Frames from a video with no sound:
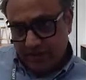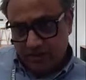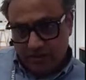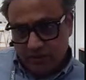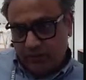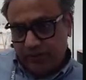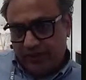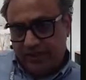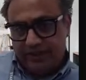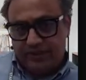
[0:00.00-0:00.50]

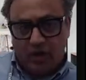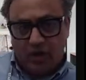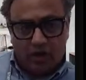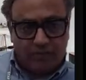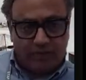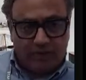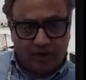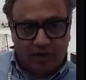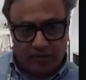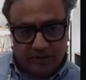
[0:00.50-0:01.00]
We talk
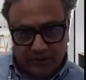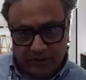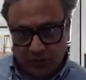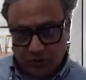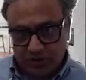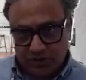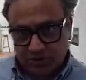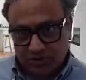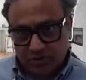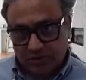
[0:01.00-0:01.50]
about how to
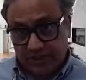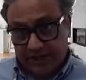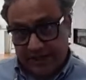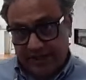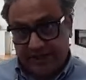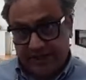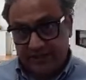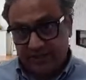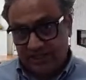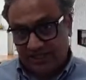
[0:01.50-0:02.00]
use
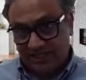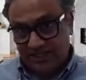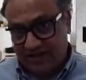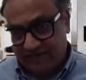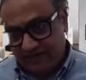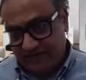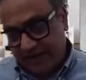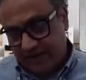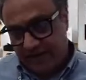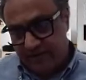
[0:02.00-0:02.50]
LinkedIn Sales
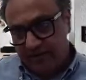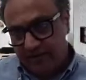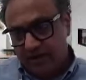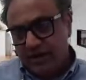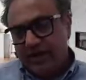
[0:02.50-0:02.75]
Navigator